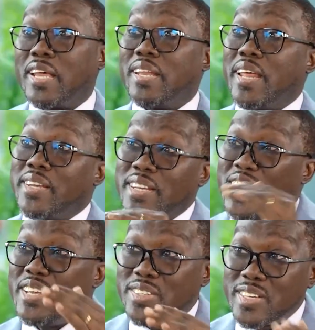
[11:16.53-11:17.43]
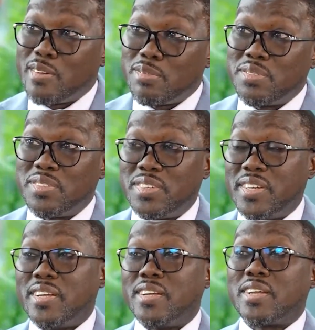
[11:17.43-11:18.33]
that in itself
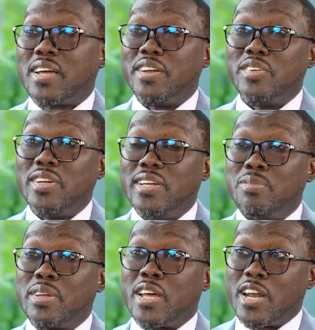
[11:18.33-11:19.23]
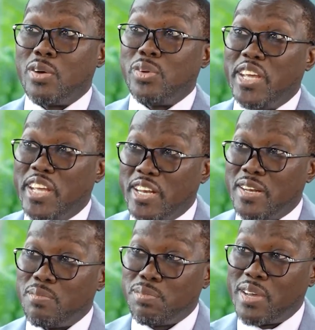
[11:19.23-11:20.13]
can really crowd in
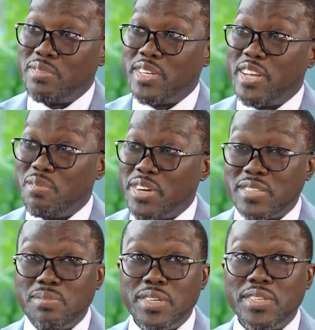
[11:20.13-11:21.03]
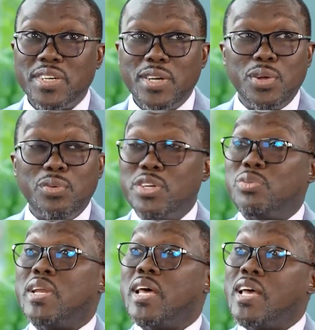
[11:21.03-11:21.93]
private investment, which
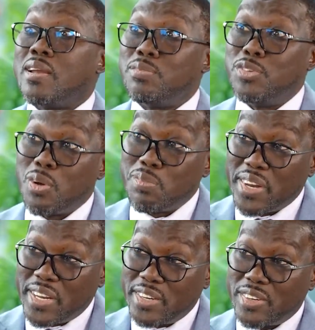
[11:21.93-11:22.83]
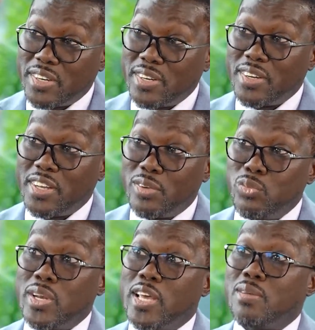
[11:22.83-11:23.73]
will help job creation and
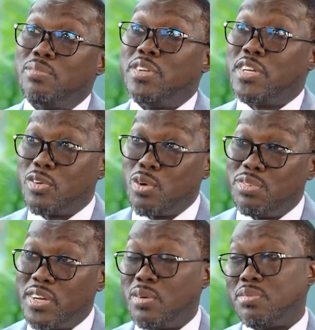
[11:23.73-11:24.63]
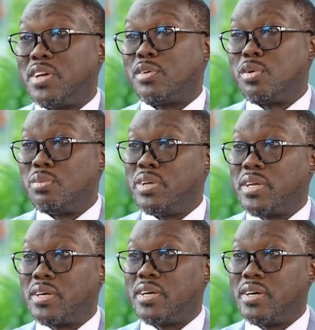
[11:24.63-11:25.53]
will help the recovery of
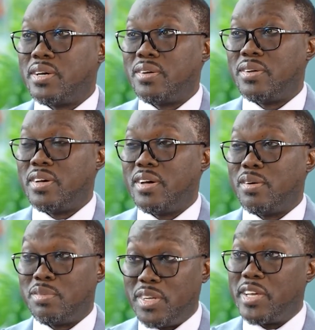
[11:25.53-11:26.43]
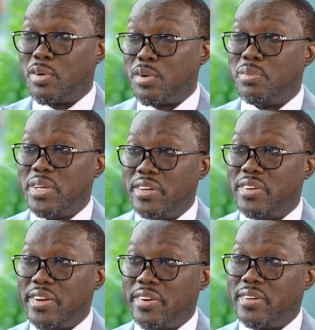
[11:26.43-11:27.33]
the economy in
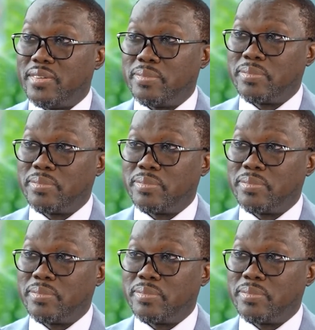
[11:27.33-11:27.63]
general.